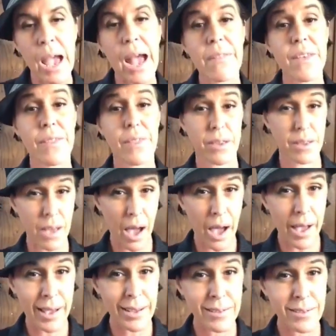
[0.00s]
And then the
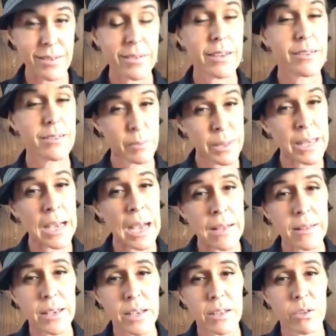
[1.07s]
guys, like some of the
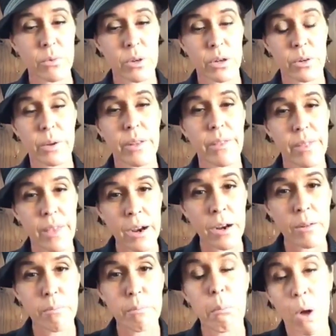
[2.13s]
guys I get to work with,
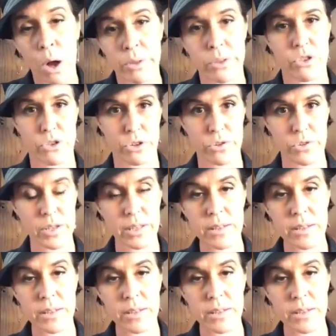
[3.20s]
they're monsters.